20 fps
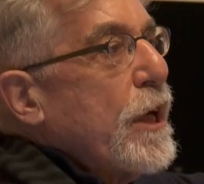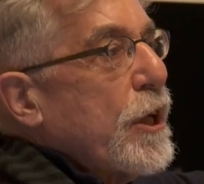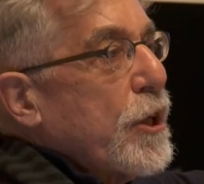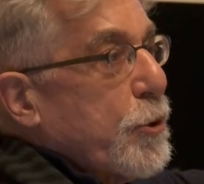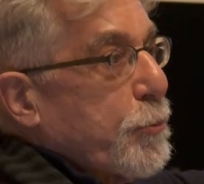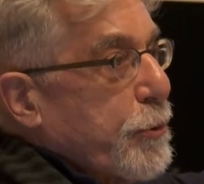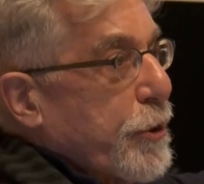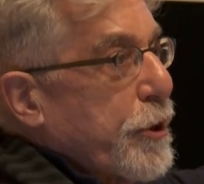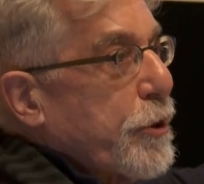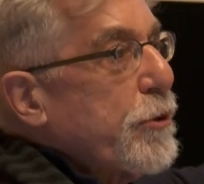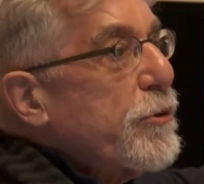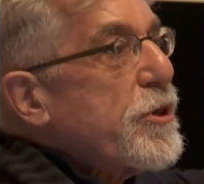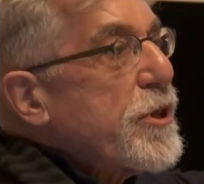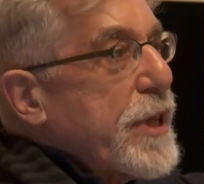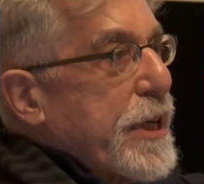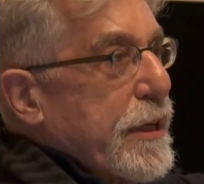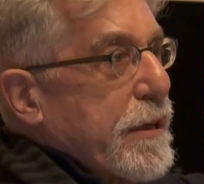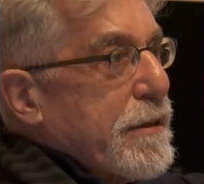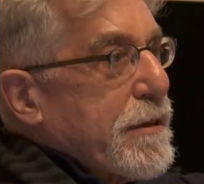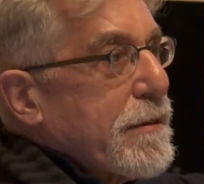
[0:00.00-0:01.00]
to produce
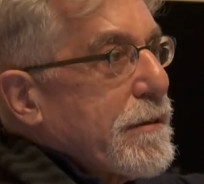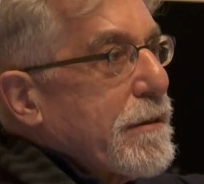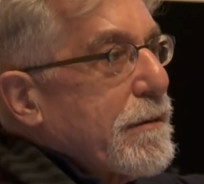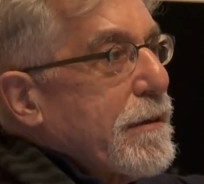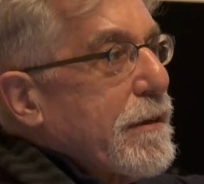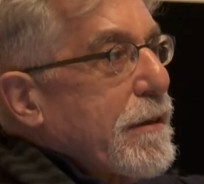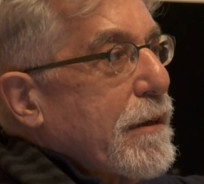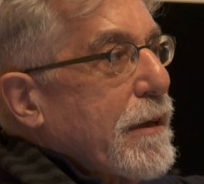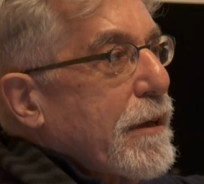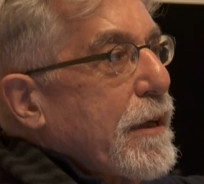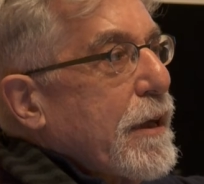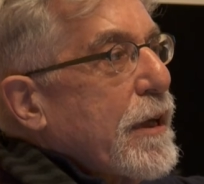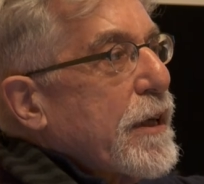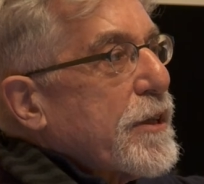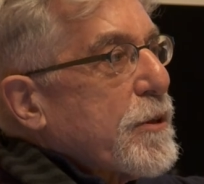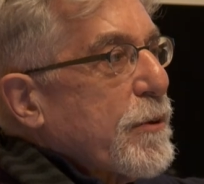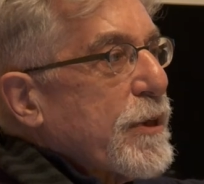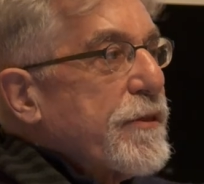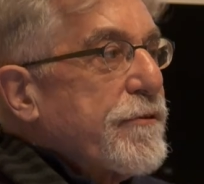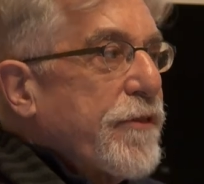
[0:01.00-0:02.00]
this,
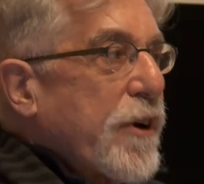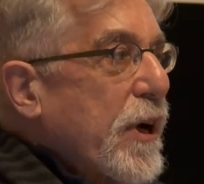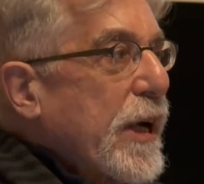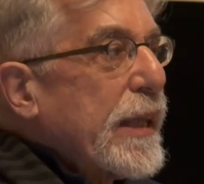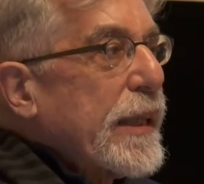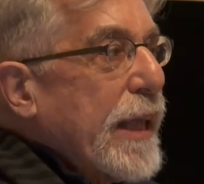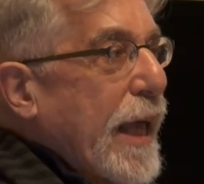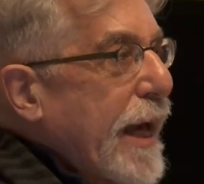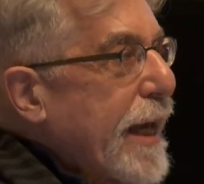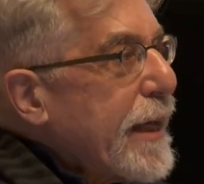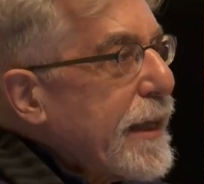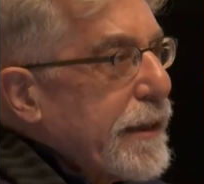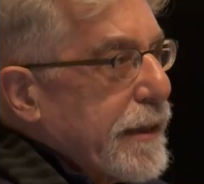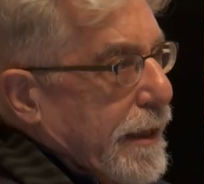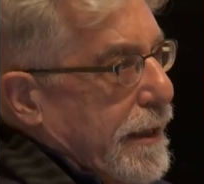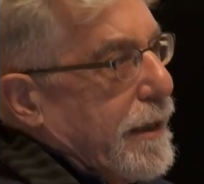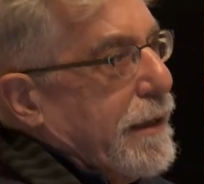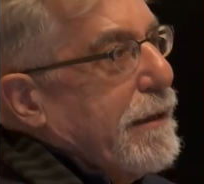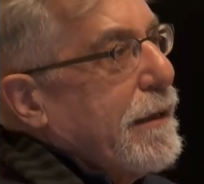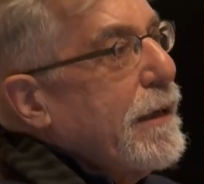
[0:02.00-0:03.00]
so it's very
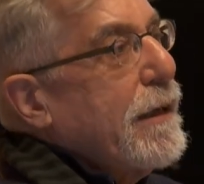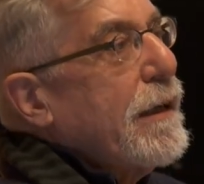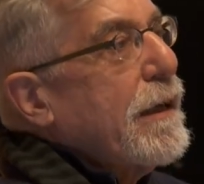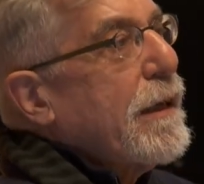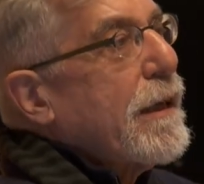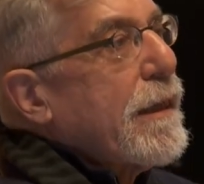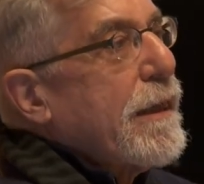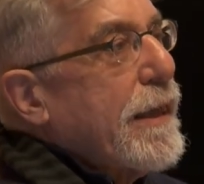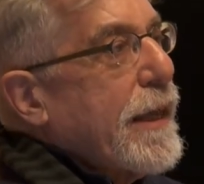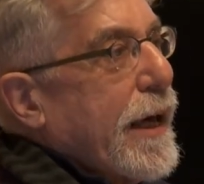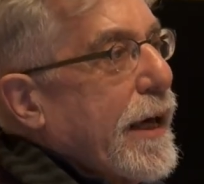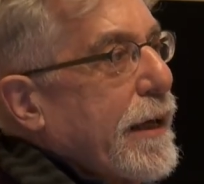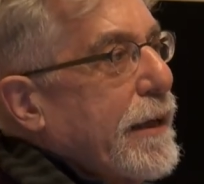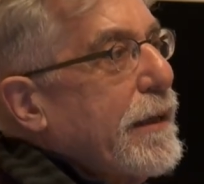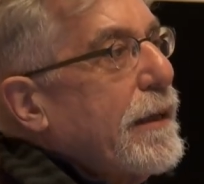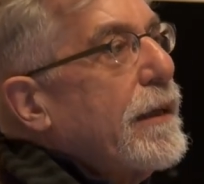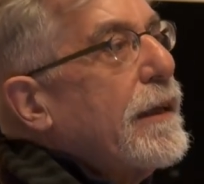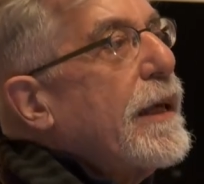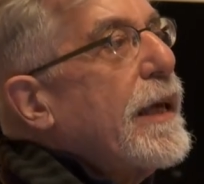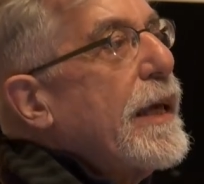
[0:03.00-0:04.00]
likely
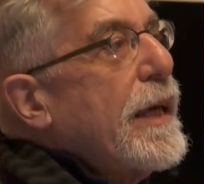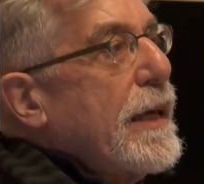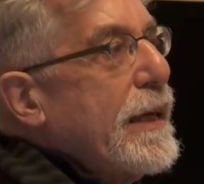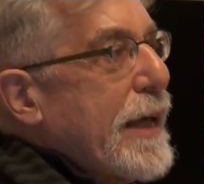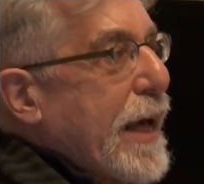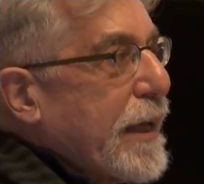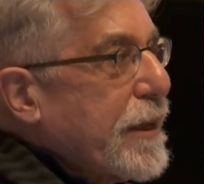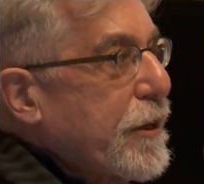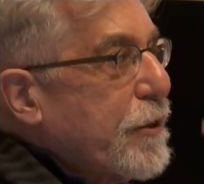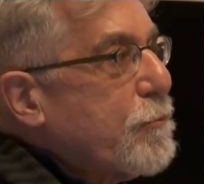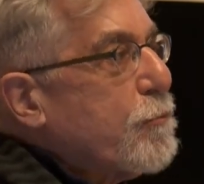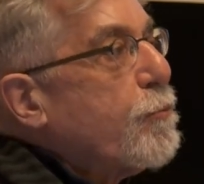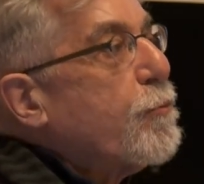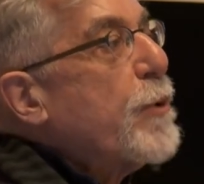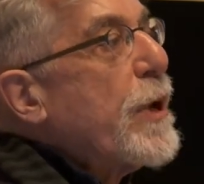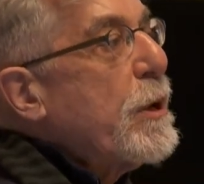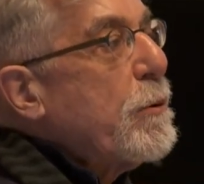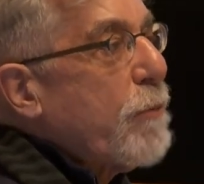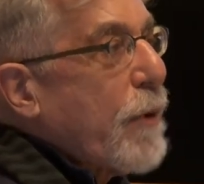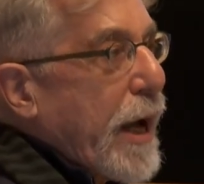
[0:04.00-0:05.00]
that he had to
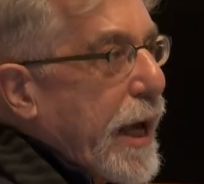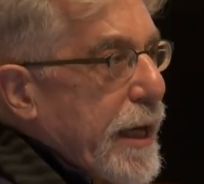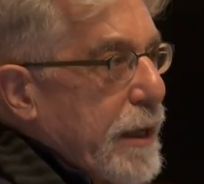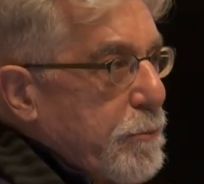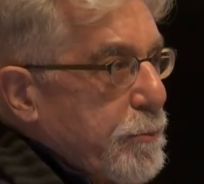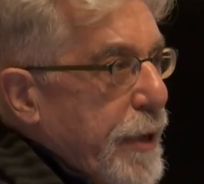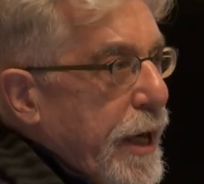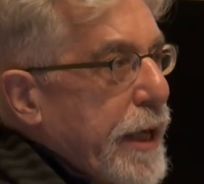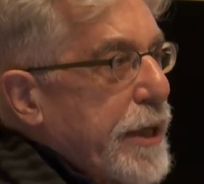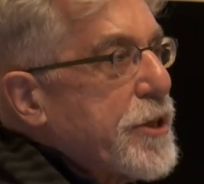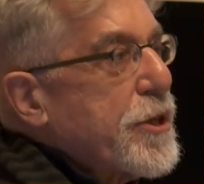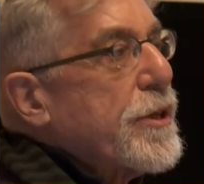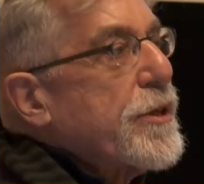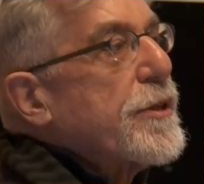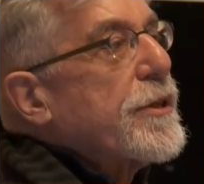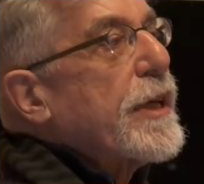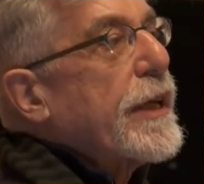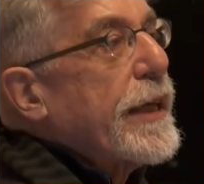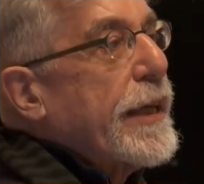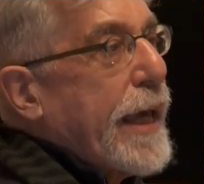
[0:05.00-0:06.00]
rewrite
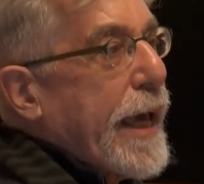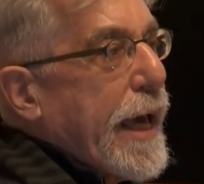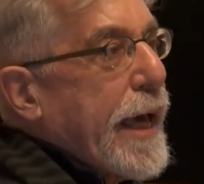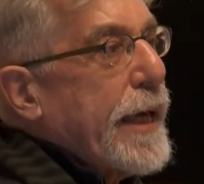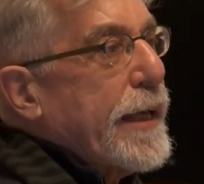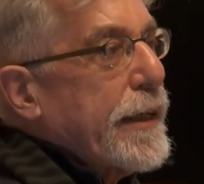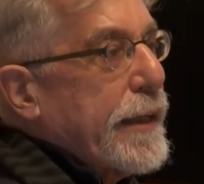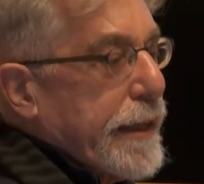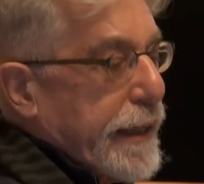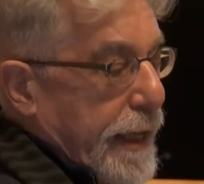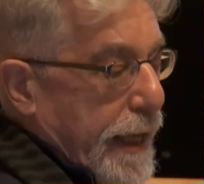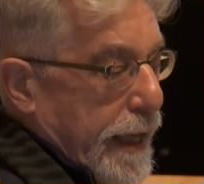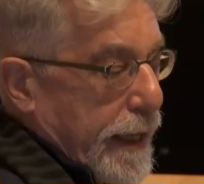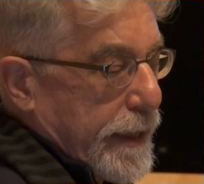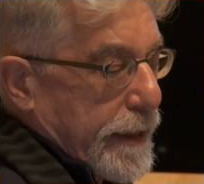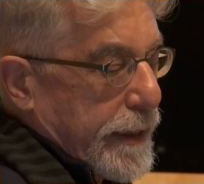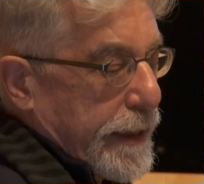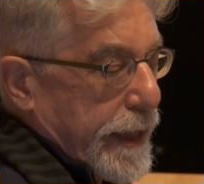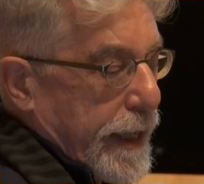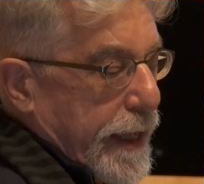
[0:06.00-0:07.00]
pages again and again
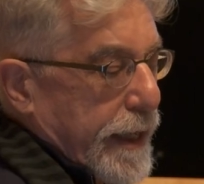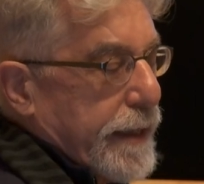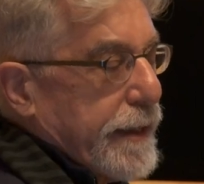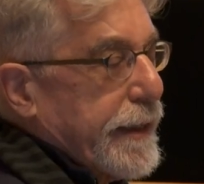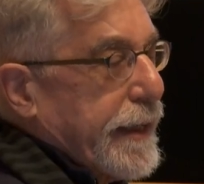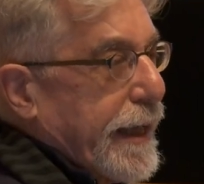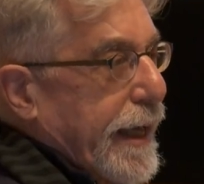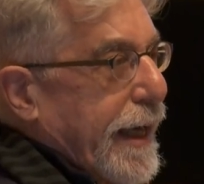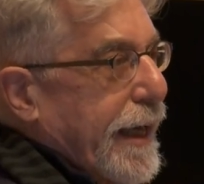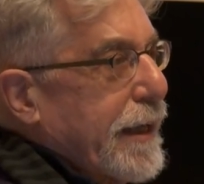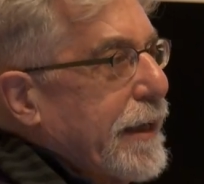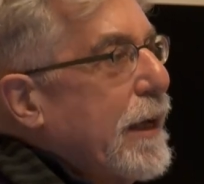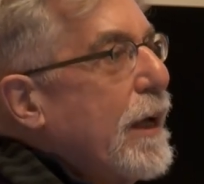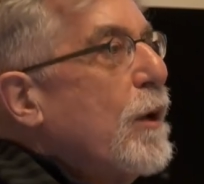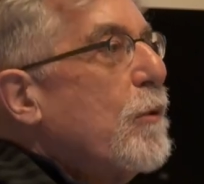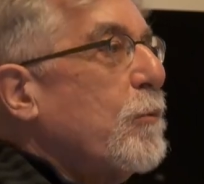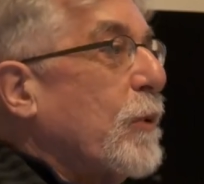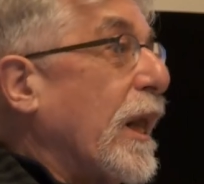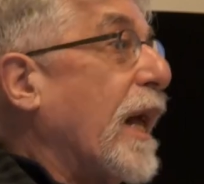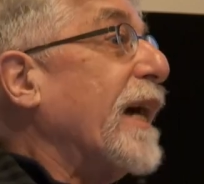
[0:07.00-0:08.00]
and again and again.
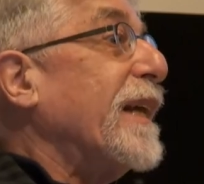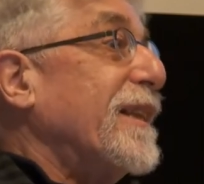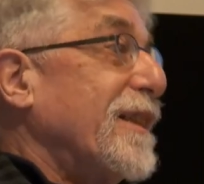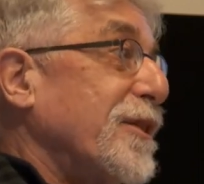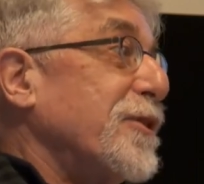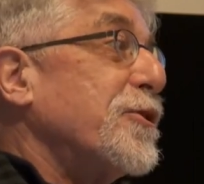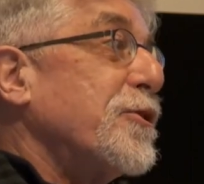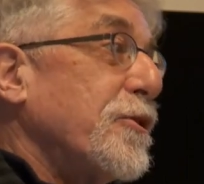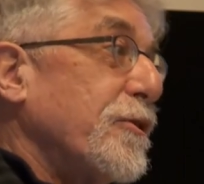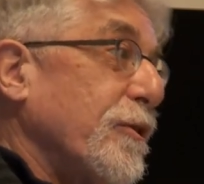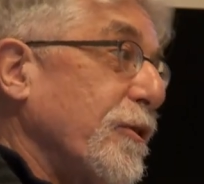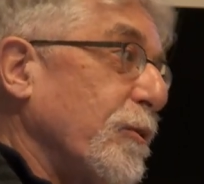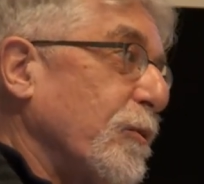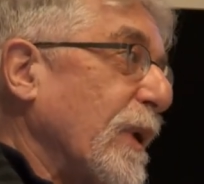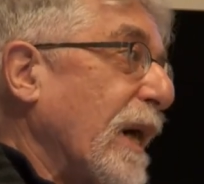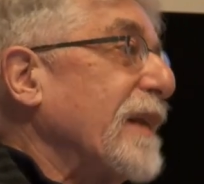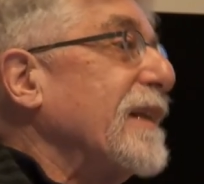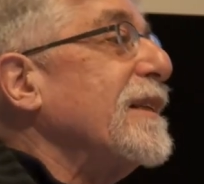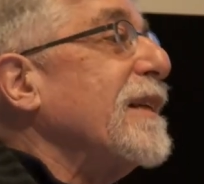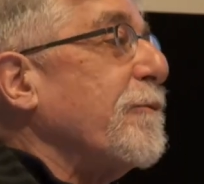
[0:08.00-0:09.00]
Well, I did too.
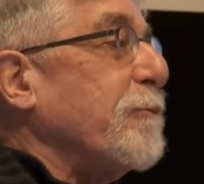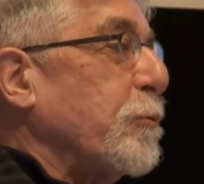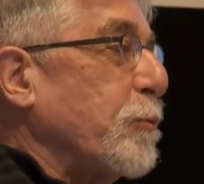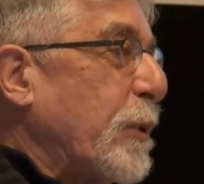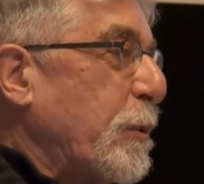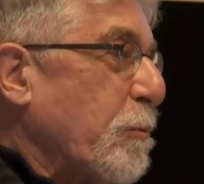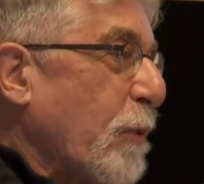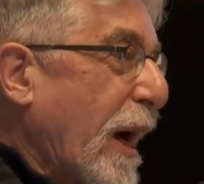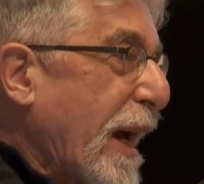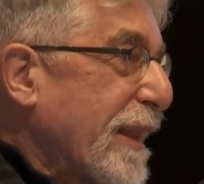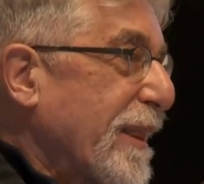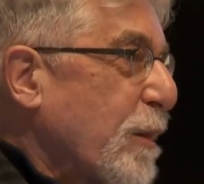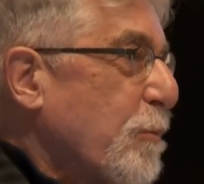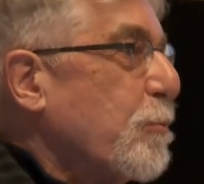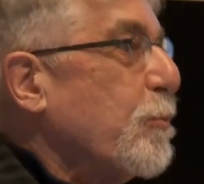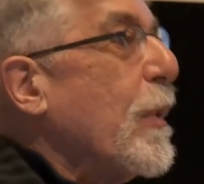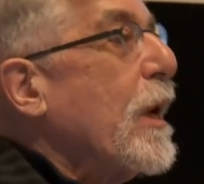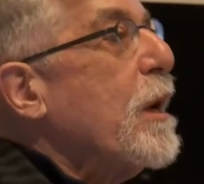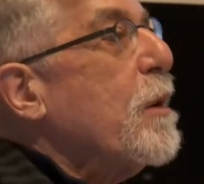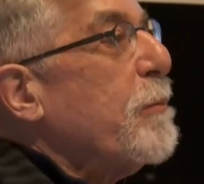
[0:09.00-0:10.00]
I didn't have to rewrite
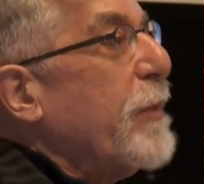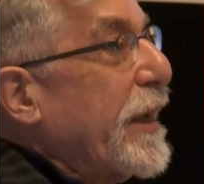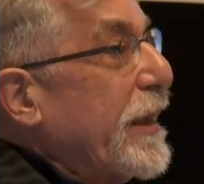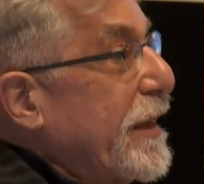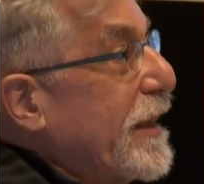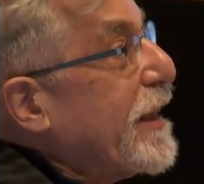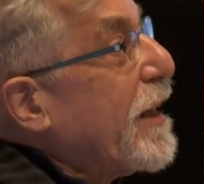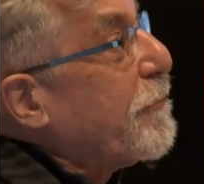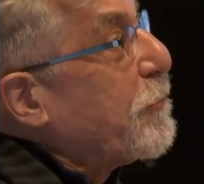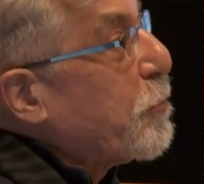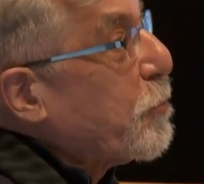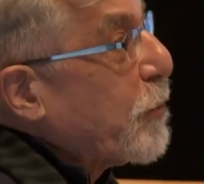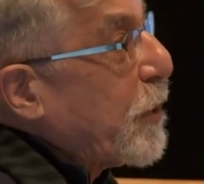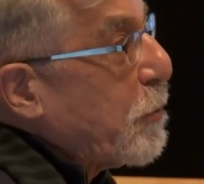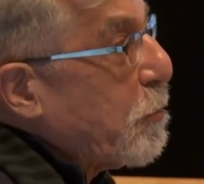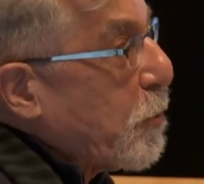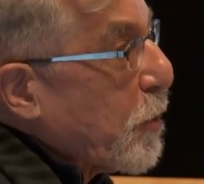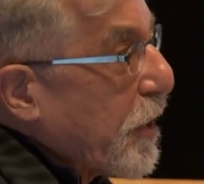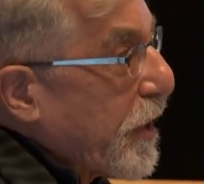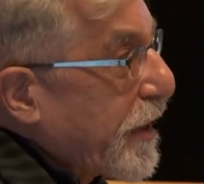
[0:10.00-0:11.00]
them, but I did have to
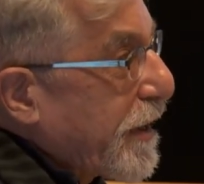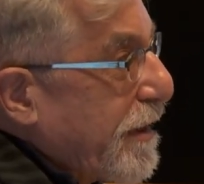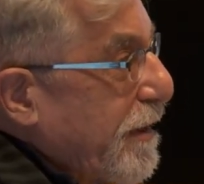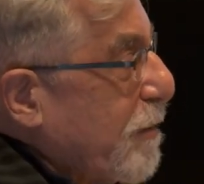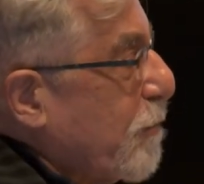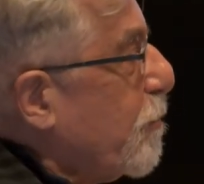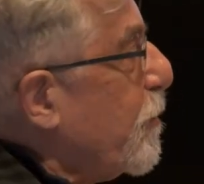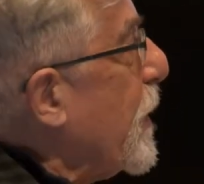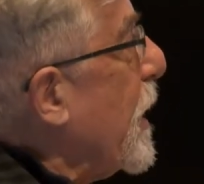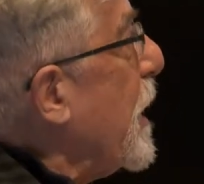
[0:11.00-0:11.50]
rework them.